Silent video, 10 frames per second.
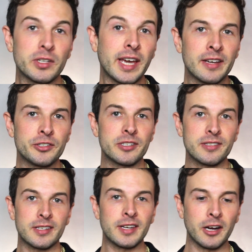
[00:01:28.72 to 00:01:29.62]
Julie
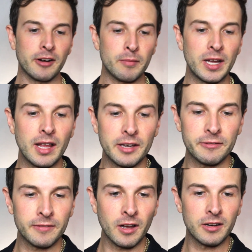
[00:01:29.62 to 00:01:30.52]
Andrews can narrate my
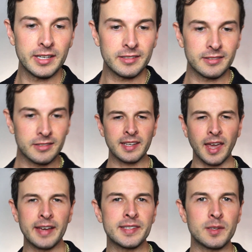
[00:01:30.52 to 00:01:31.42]
life, all right? It's
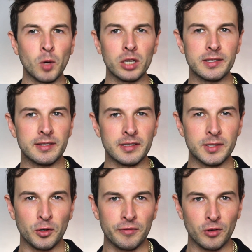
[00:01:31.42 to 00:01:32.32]
like ASMR
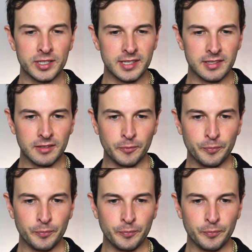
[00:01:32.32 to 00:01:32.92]
listening to her voice.